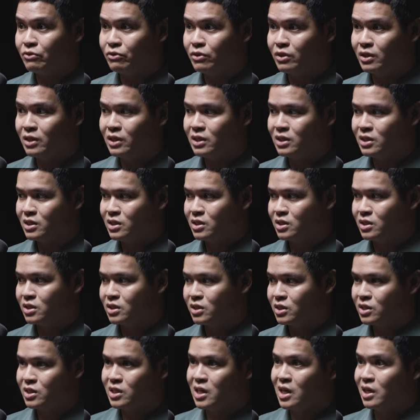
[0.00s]
of
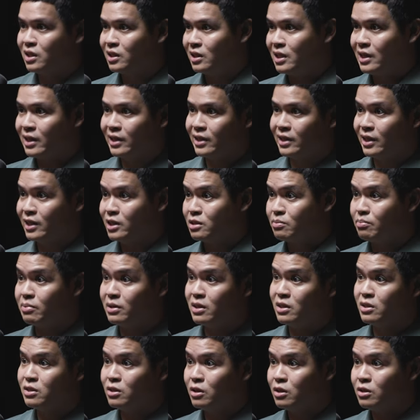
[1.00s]
this childlike
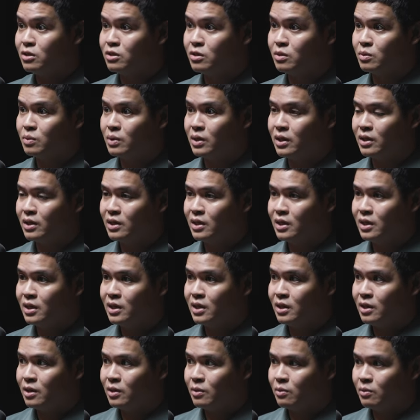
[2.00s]
experience also,
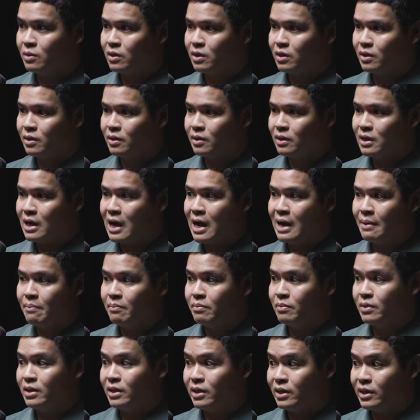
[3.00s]
where
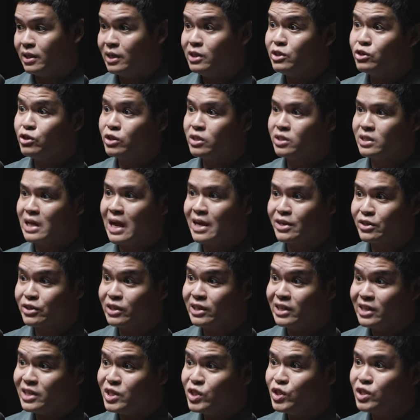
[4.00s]
I'm
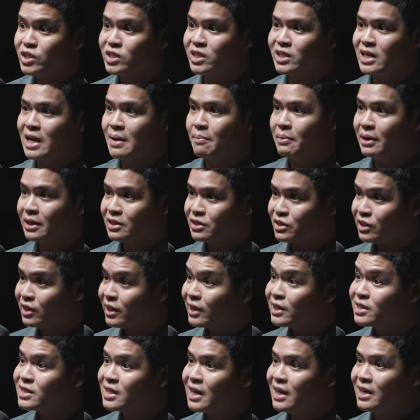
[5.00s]
actually interested, I'm
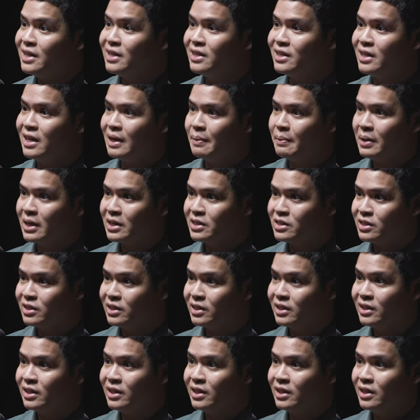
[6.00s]
actually excited, I'm
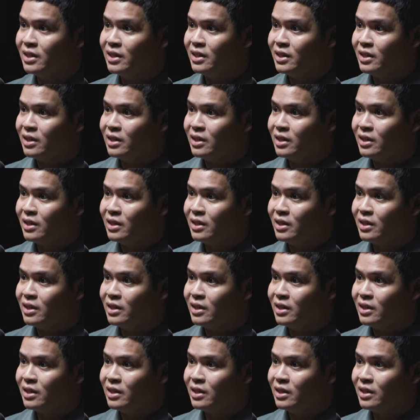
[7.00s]
actually